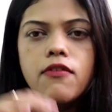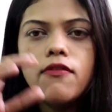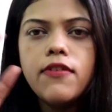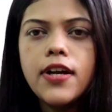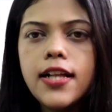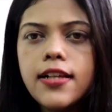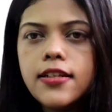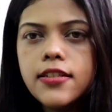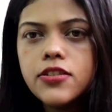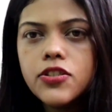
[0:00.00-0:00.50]

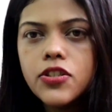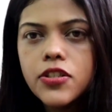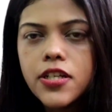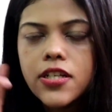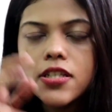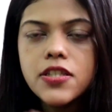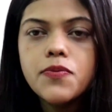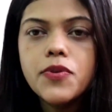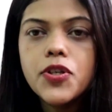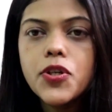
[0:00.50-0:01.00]
Well, in
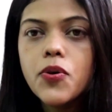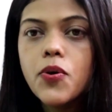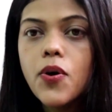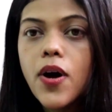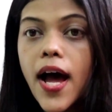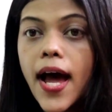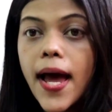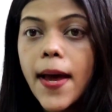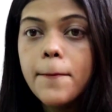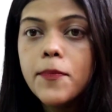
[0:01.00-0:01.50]
today's video
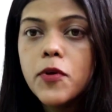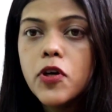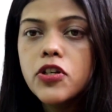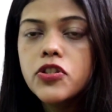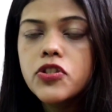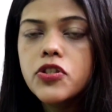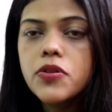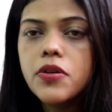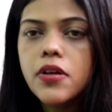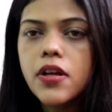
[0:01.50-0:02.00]
I'm
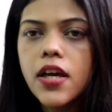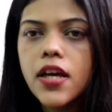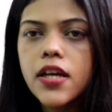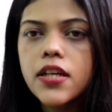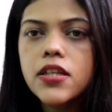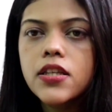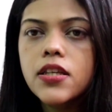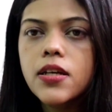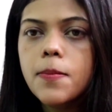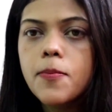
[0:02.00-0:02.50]
going to
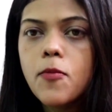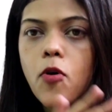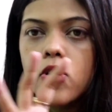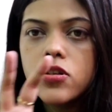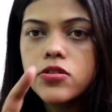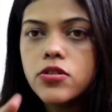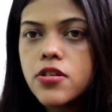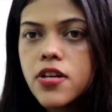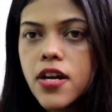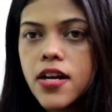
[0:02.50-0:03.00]
rate the
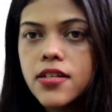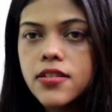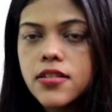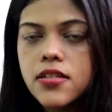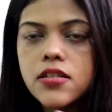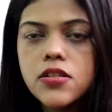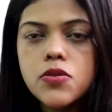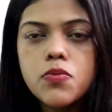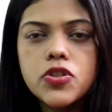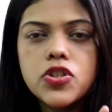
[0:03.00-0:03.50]

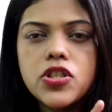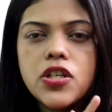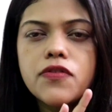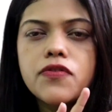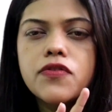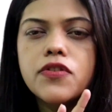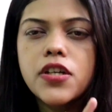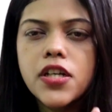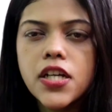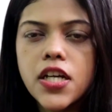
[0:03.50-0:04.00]
moisturizers which
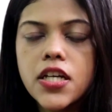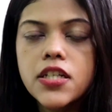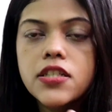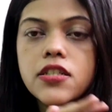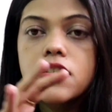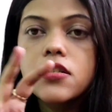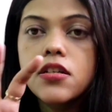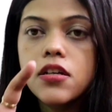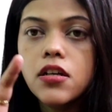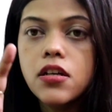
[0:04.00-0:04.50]
have
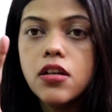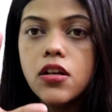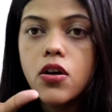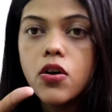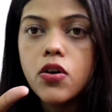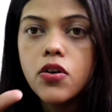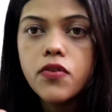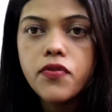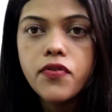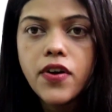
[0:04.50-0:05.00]
created a
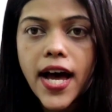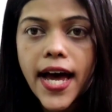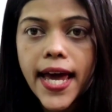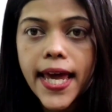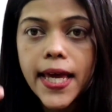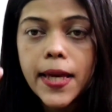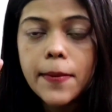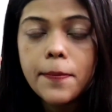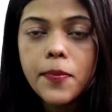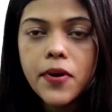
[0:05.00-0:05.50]
lot of
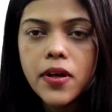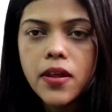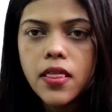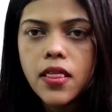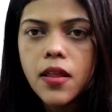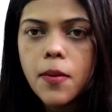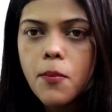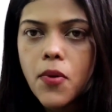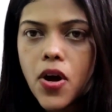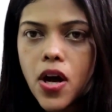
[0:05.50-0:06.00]
hype
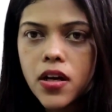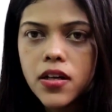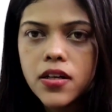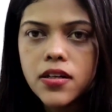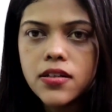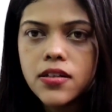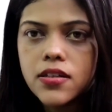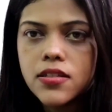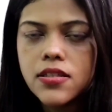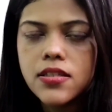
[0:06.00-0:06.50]
in the
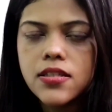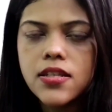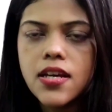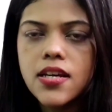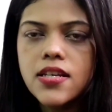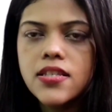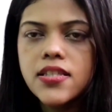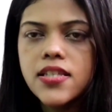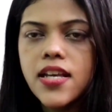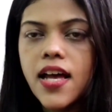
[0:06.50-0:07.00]
market these
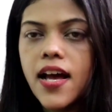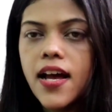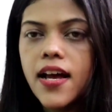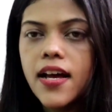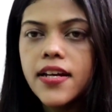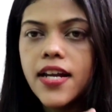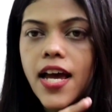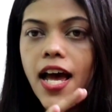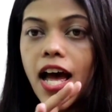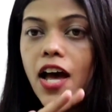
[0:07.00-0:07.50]
days,
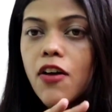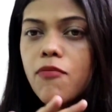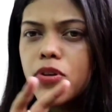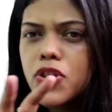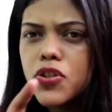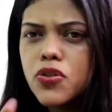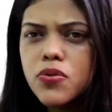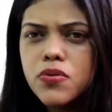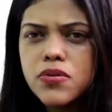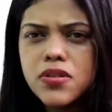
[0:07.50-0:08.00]
and I have
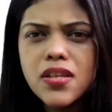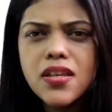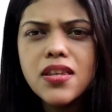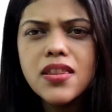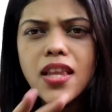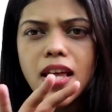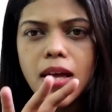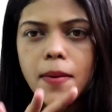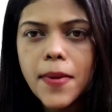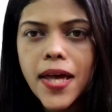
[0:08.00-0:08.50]
been
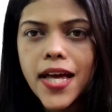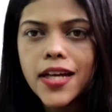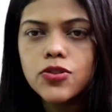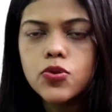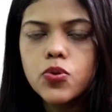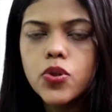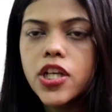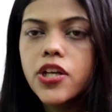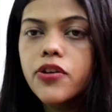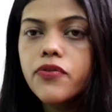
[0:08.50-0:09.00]
using them
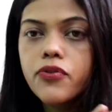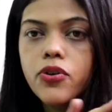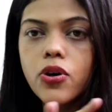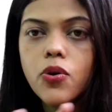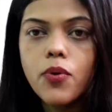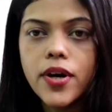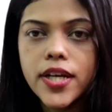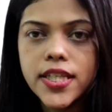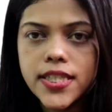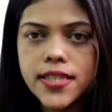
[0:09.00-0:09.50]
actually for
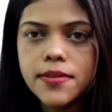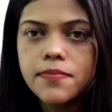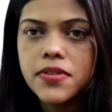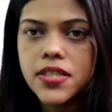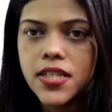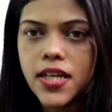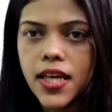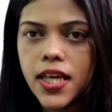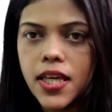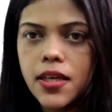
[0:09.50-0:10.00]
quite some
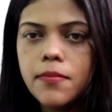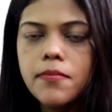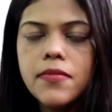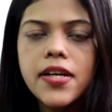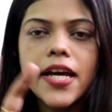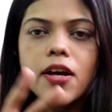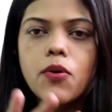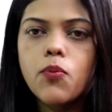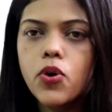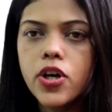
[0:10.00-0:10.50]

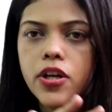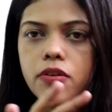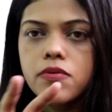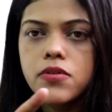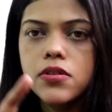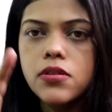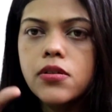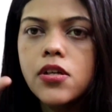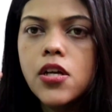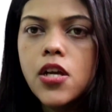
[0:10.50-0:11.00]
time, like
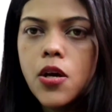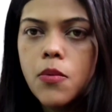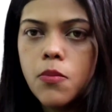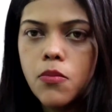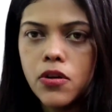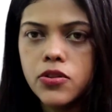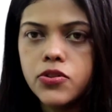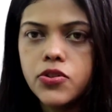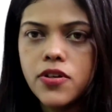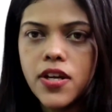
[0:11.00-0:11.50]
whatever
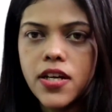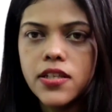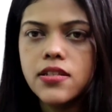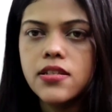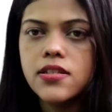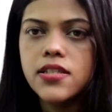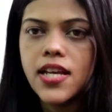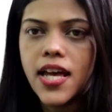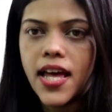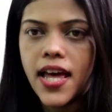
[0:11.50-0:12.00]

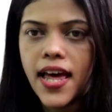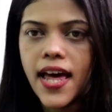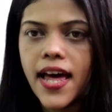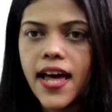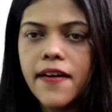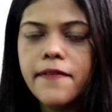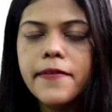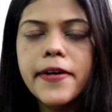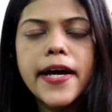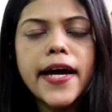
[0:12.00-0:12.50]
moisturizers I
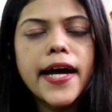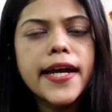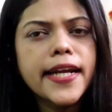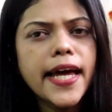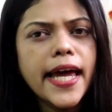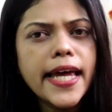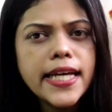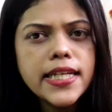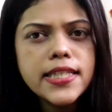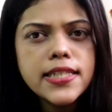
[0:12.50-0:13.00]
have, and
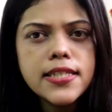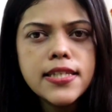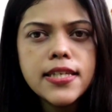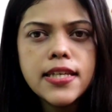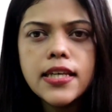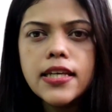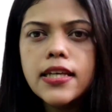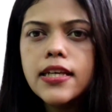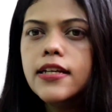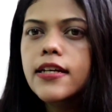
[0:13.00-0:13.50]
I can
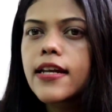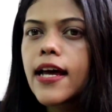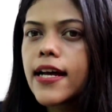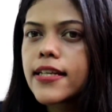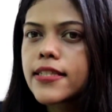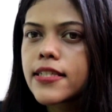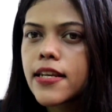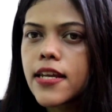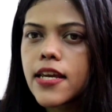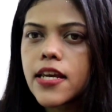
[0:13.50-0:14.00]
see it
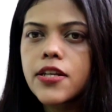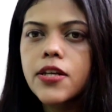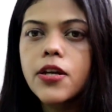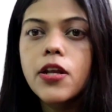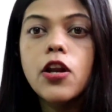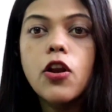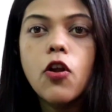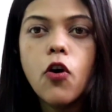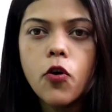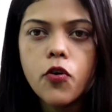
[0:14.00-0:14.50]
has created
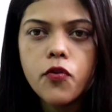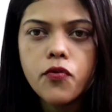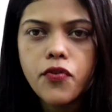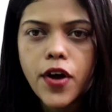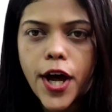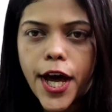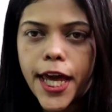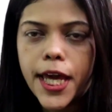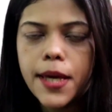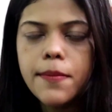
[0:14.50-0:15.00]
a lot of
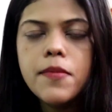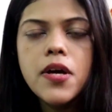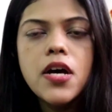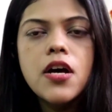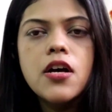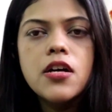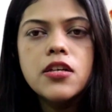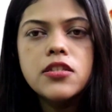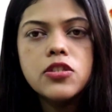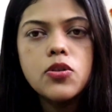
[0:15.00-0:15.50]
hype.
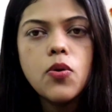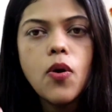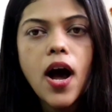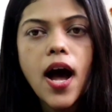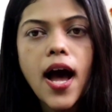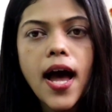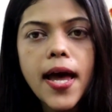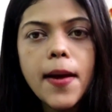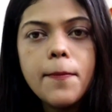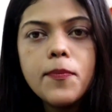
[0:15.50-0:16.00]
So
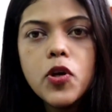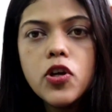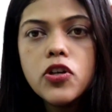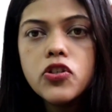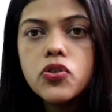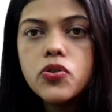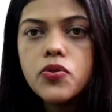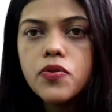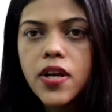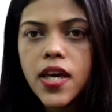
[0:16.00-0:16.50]
I am
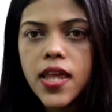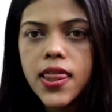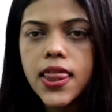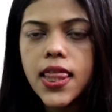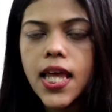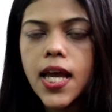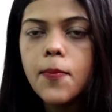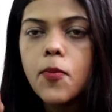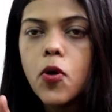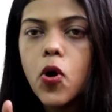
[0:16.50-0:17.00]
going to
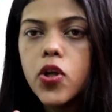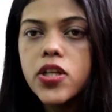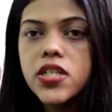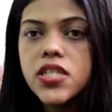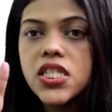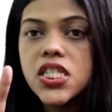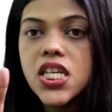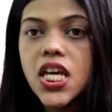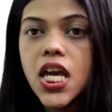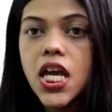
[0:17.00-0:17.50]
rate them on
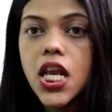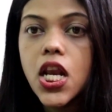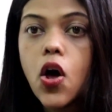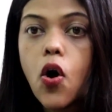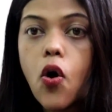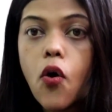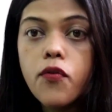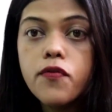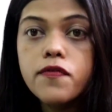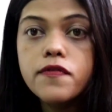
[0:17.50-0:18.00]
a scale
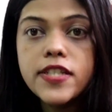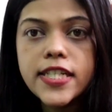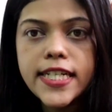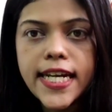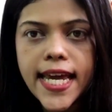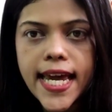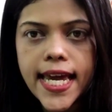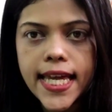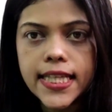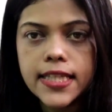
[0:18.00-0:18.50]
of
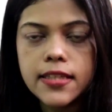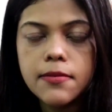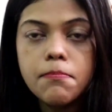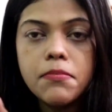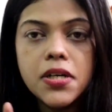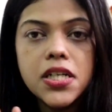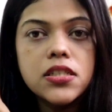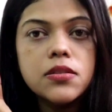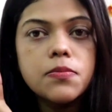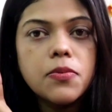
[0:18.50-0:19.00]
ten.
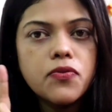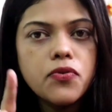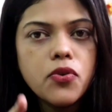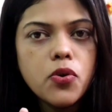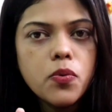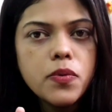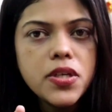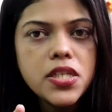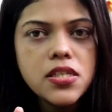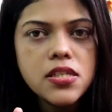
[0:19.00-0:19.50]
But
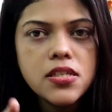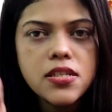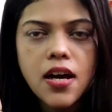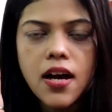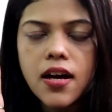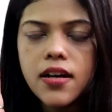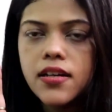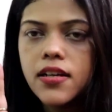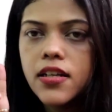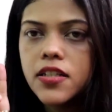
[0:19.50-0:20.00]
before we
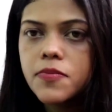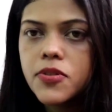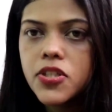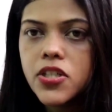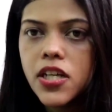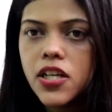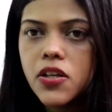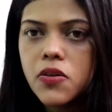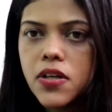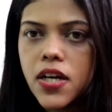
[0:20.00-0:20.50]
start, let me
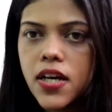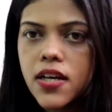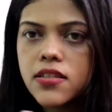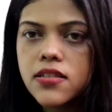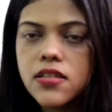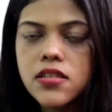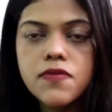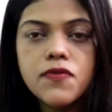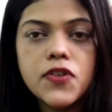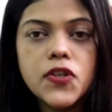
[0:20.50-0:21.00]
tell you
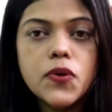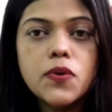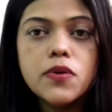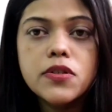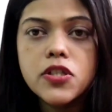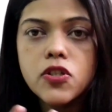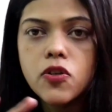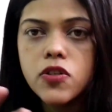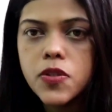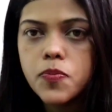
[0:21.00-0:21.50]
guys, this video
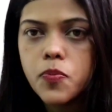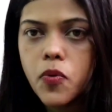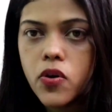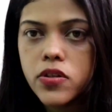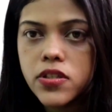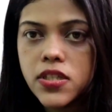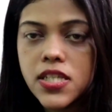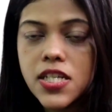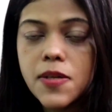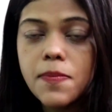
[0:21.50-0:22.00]
is not
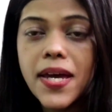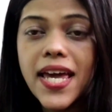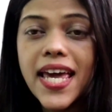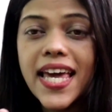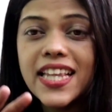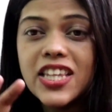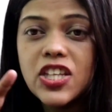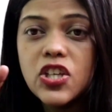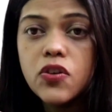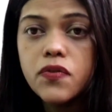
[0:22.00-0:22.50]
sponsored by
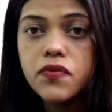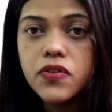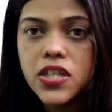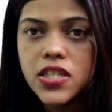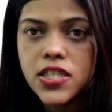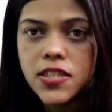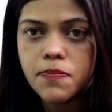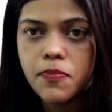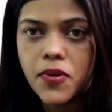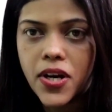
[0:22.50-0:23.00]
any of
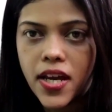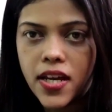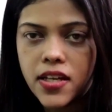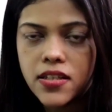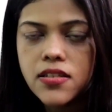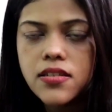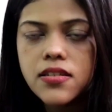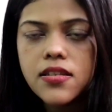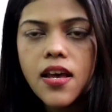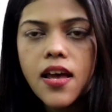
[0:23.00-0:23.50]
these
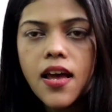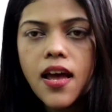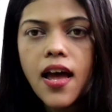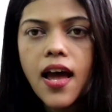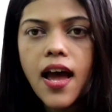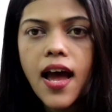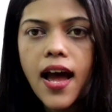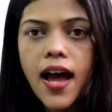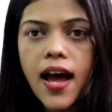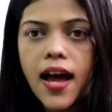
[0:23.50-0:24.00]
brands,
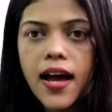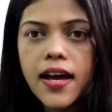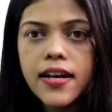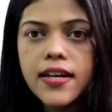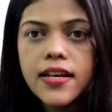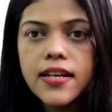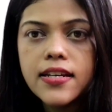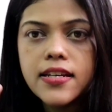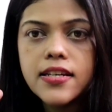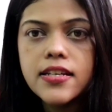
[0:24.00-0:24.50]

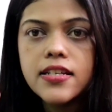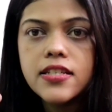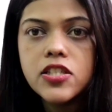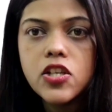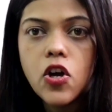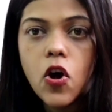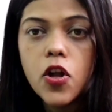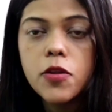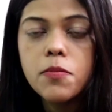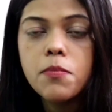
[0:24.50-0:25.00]
and it
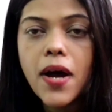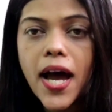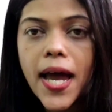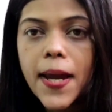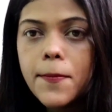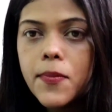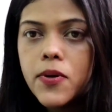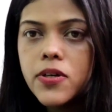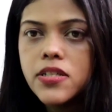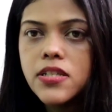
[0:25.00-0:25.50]
is on
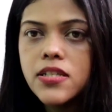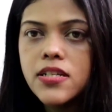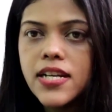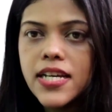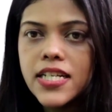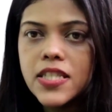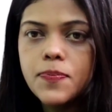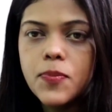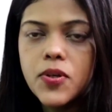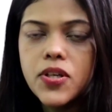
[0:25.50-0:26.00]
my personal
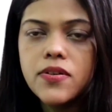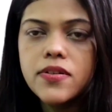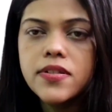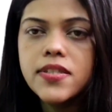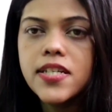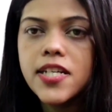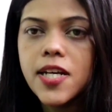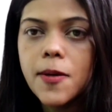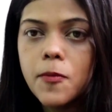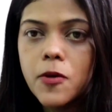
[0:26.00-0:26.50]

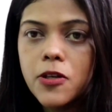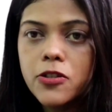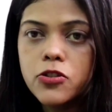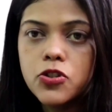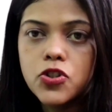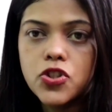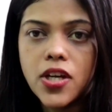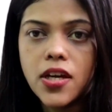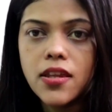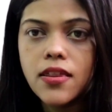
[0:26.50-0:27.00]
experience that I'm going
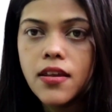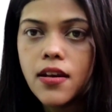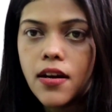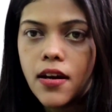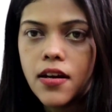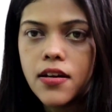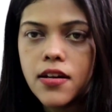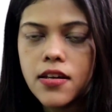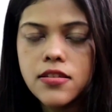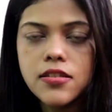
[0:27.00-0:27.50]
to share the
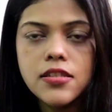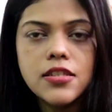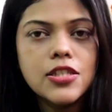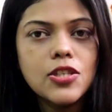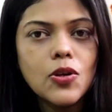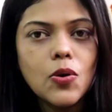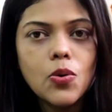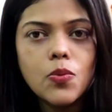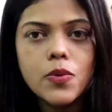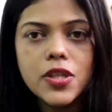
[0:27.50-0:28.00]
ratings.
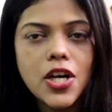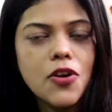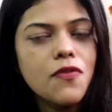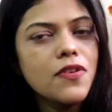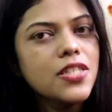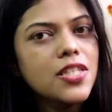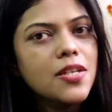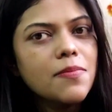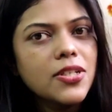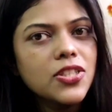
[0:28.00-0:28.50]
So without
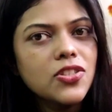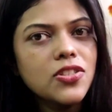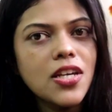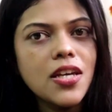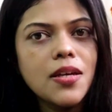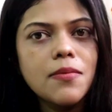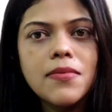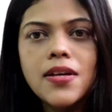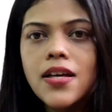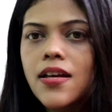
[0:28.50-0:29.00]
wasting much
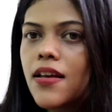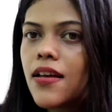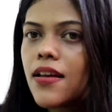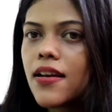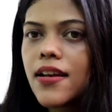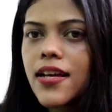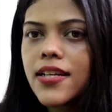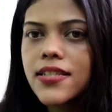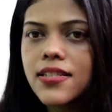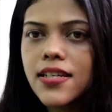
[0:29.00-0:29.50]
time,
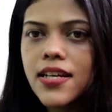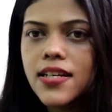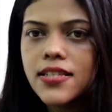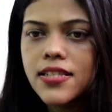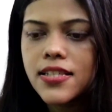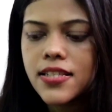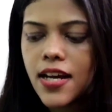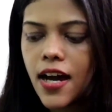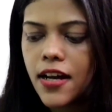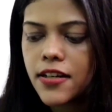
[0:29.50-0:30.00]
let's
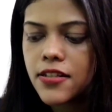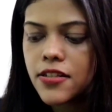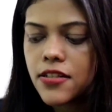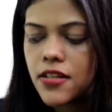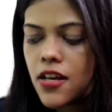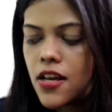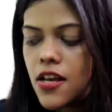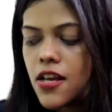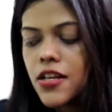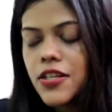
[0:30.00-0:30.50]
get started.
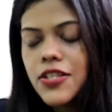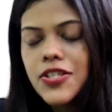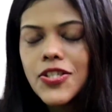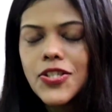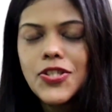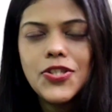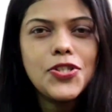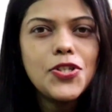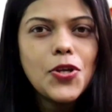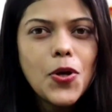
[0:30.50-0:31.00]

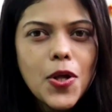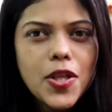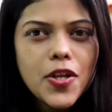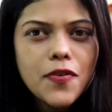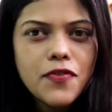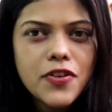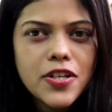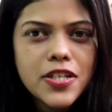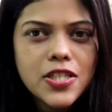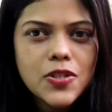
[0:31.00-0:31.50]
So
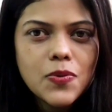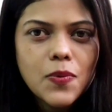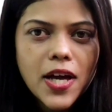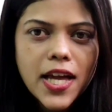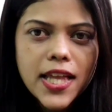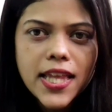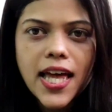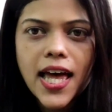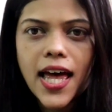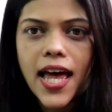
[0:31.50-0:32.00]
the first
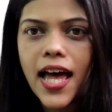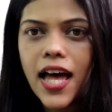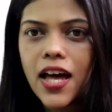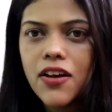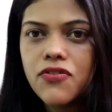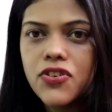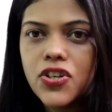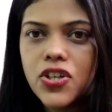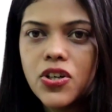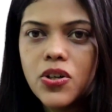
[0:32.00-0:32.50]
one I
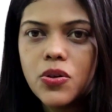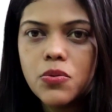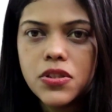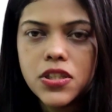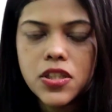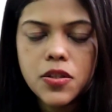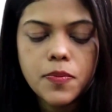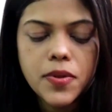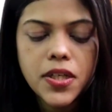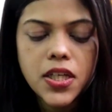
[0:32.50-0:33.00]
have here
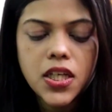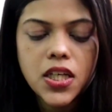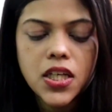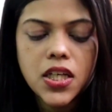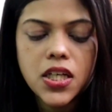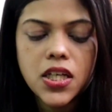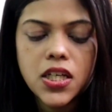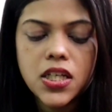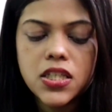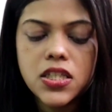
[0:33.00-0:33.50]
with me
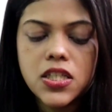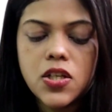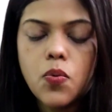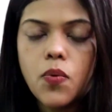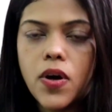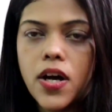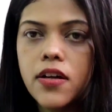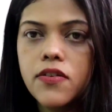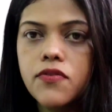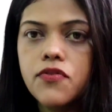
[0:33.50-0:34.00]
is the
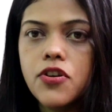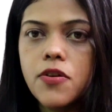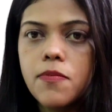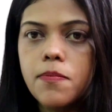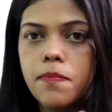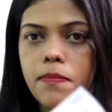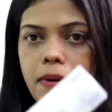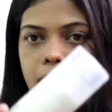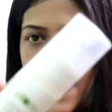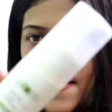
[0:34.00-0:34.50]
one
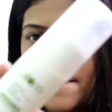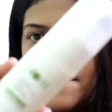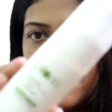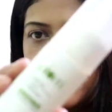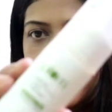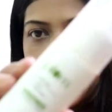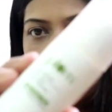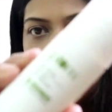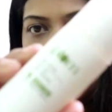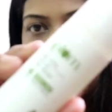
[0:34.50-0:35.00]
from
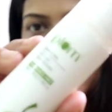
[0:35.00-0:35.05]
Plum.